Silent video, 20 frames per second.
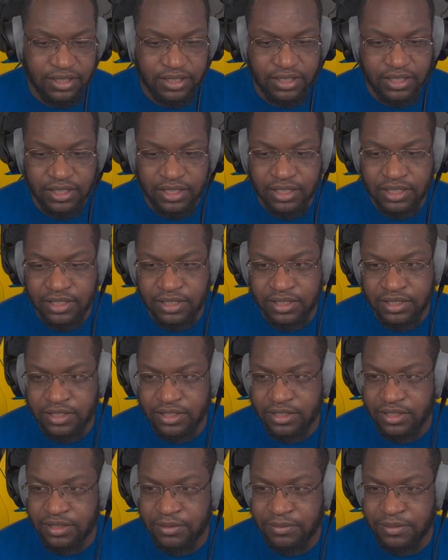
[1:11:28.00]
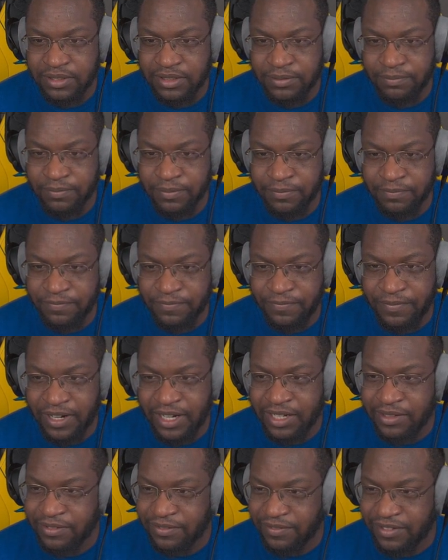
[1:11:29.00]
I'm actually
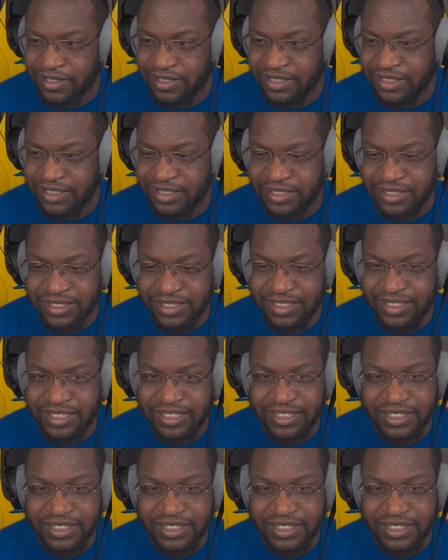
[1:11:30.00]
fine with all of this.